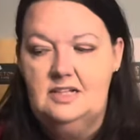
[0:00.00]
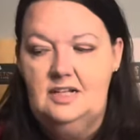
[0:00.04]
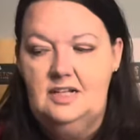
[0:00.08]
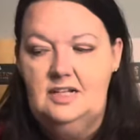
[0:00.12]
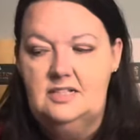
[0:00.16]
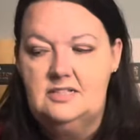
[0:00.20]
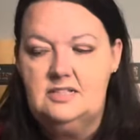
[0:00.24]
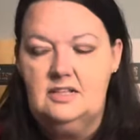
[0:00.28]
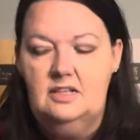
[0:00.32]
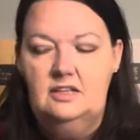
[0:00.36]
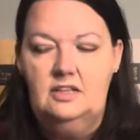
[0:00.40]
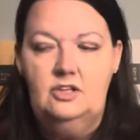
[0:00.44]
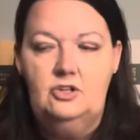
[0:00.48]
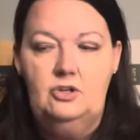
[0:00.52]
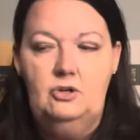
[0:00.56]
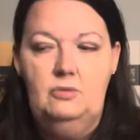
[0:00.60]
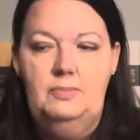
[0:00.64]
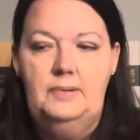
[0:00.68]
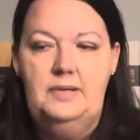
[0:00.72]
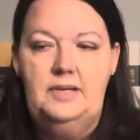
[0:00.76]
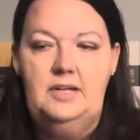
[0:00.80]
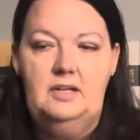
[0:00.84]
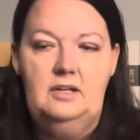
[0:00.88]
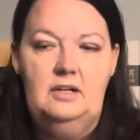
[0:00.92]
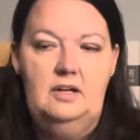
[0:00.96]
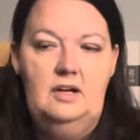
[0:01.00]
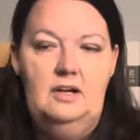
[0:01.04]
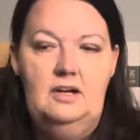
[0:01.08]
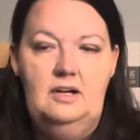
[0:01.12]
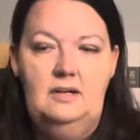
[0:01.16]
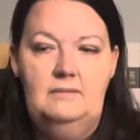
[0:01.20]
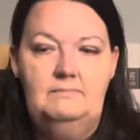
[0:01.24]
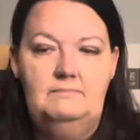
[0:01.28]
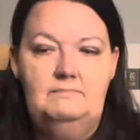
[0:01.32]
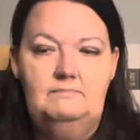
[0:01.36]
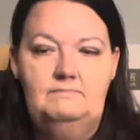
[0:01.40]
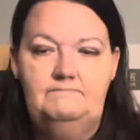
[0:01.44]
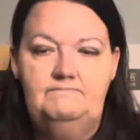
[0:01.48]
a little bit
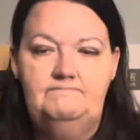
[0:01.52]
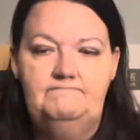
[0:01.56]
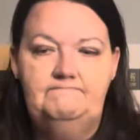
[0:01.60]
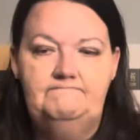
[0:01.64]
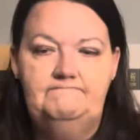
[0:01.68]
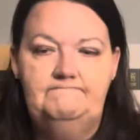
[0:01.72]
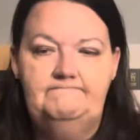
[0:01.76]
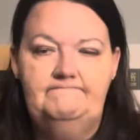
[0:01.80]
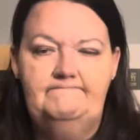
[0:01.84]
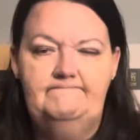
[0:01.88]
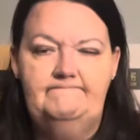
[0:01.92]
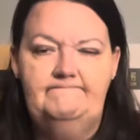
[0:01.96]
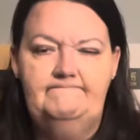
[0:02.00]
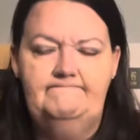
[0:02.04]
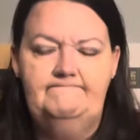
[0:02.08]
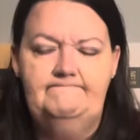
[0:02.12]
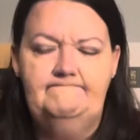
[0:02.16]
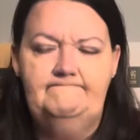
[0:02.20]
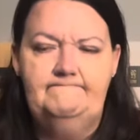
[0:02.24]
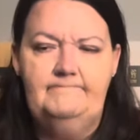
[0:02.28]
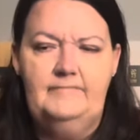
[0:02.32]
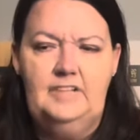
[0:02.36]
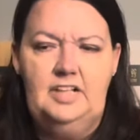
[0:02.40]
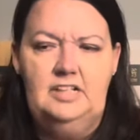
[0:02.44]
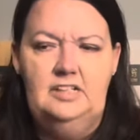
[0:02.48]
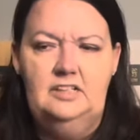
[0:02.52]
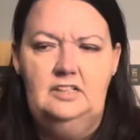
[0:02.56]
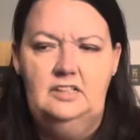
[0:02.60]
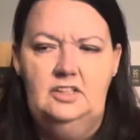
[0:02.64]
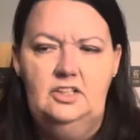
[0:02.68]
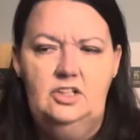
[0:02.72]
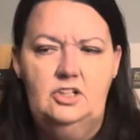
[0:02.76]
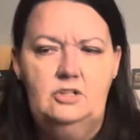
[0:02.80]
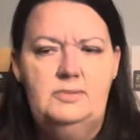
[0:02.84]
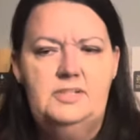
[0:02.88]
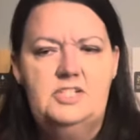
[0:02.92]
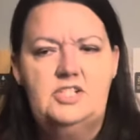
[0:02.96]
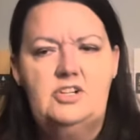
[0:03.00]

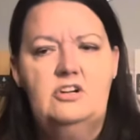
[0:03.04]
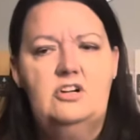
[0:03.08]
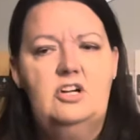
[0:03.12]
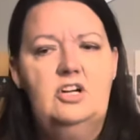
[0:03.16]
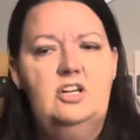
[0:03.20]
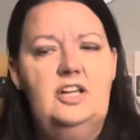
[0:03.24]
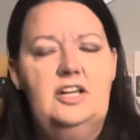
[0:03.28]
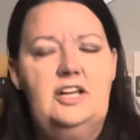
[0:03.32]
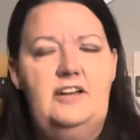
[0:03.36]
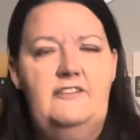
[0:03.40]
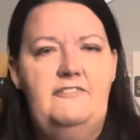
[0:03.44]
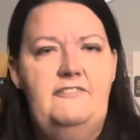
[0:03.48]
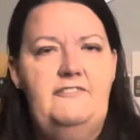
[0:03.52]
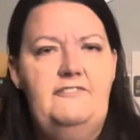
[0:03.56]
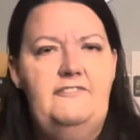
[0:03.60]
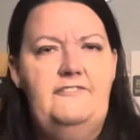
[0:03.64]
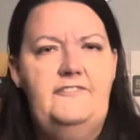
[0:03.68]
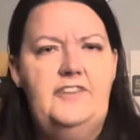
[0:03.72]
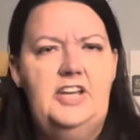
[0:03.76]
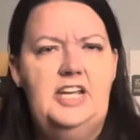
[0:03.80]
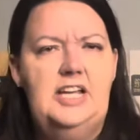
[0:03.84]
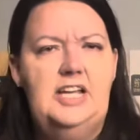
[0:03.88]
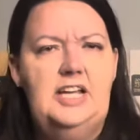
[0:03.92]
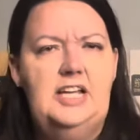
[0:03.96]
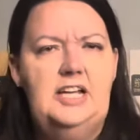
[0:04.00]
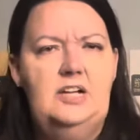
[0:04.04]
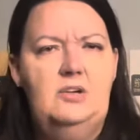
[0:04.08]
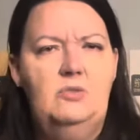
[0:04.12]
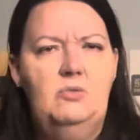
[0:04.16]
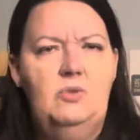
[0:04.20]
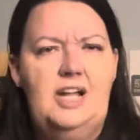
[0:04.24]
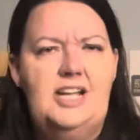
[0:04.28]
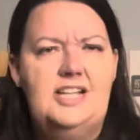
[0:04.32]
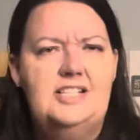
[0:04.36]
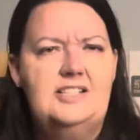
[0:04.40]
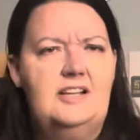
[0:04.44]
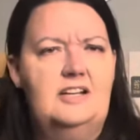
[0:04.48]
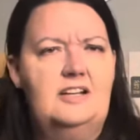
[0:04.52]
darker, like a fig
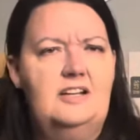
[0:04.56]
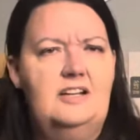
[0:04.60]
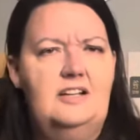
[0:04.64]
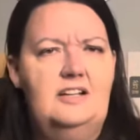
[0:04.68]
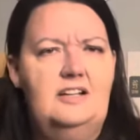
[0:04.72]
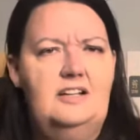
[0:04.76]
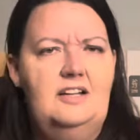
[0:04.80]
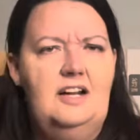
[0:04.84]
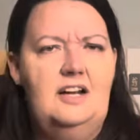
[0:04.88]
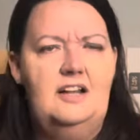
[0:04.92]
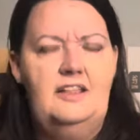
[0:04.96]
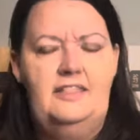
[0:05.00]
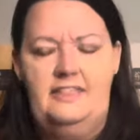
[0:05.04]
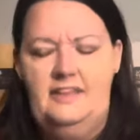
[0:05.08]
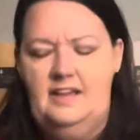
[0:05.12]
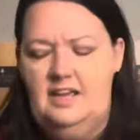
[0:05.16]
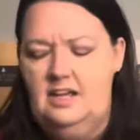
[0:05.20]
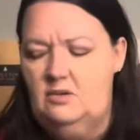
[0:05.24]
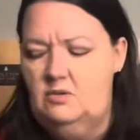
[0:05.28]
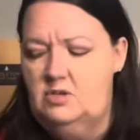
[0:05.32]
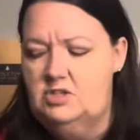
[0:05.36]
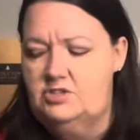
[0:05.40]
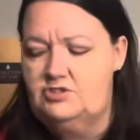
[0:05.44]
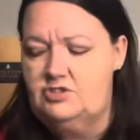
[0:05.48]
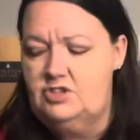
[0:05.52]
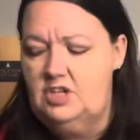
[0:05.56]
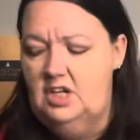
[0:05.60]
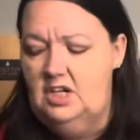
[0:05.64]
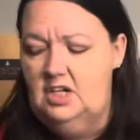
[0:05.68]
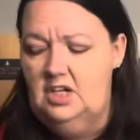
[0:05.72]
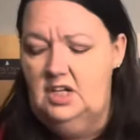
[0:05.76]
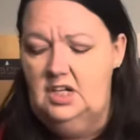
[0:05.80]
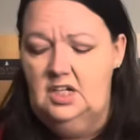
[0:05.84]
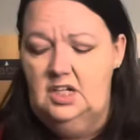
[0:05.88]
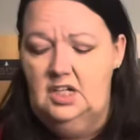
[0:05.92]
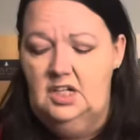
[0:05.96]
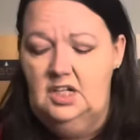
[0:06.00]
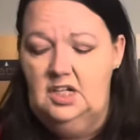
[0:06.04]
raisin kind of thing, which
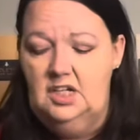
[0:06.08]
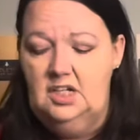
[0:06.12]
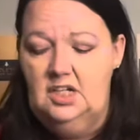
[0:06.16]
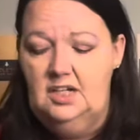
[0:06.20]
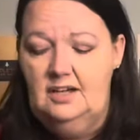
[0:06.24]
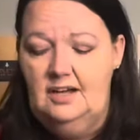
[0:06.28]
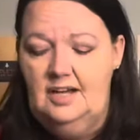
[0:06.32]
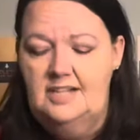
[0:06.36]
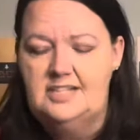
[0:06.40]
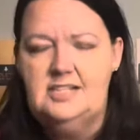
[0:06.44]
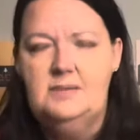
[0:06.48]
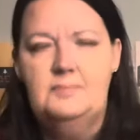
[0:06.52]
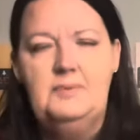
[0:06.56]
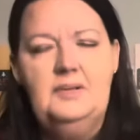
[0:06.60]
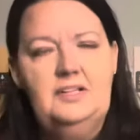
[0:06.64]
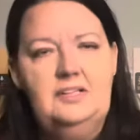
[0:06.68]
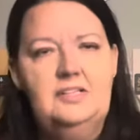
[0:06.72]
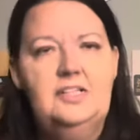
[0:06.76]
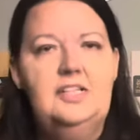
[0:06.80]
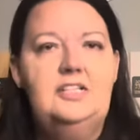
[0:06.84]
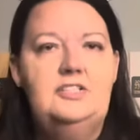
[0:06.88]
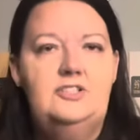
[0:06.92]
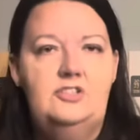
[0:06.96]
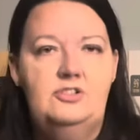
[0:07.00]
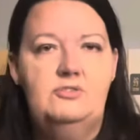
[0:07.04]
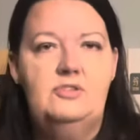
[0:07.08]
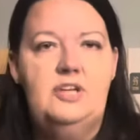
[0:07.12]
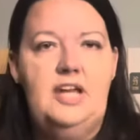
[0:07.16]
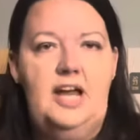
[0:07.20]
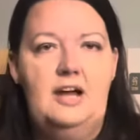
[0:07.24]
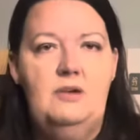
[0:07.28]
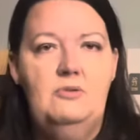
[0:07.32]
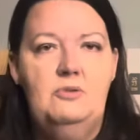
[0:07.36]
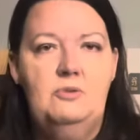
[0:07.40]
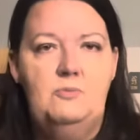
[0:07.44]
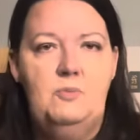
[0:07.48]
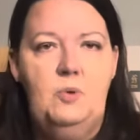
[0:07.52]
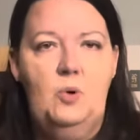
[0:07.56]
I typically do
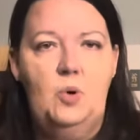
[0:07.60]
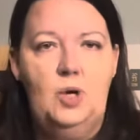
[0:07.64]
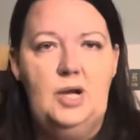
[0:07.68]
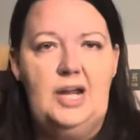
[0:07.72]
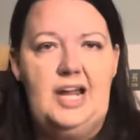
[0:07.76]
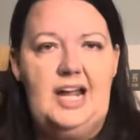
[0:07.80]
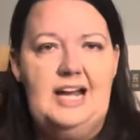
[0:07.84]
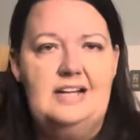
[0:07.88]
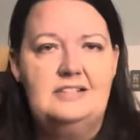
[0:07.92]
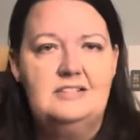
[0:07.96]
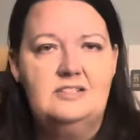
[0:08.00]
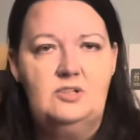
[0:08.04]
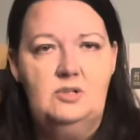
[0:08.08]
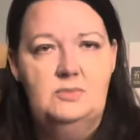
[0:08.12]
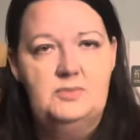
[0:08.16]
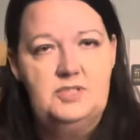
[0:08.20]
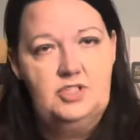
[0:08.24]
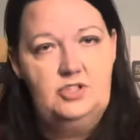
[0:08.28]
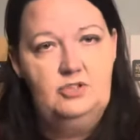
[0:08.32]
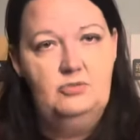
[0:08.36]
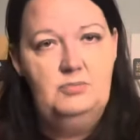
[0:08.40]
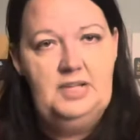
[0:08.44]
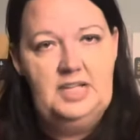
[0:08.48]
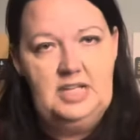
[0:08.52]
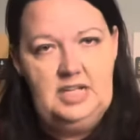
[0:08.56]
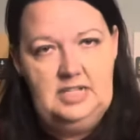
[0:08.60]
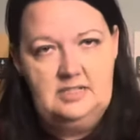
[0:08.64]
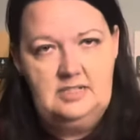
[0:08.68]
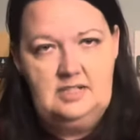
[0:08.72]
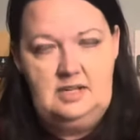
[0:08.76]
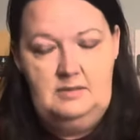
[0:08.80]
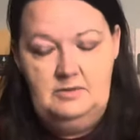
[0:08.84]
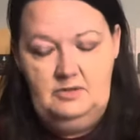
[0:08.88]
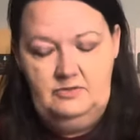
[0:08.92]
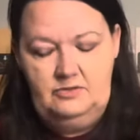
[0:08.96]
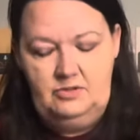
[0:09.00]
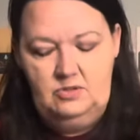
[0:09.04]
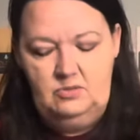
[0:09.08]
get with pork cask, so I'm assuming that's
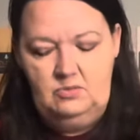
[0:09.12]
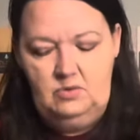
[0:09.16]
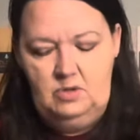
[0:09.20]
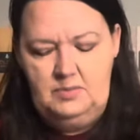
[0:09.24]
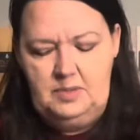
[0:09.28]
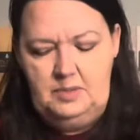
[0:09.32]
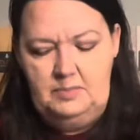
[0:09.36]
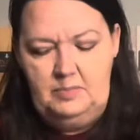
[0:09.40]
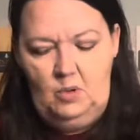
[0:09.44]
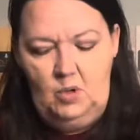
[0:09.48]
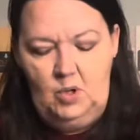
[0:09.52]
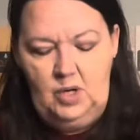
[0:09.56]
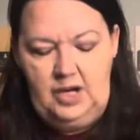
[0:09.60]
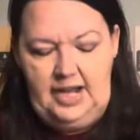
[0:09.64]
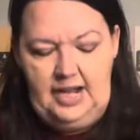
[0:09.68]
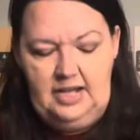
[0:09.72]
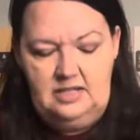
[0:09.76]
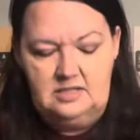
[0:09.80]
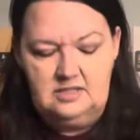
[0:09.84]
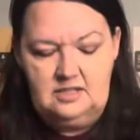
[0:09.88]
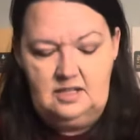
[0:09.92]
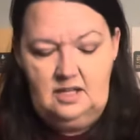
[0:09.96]
coming from the Ruby pork cask.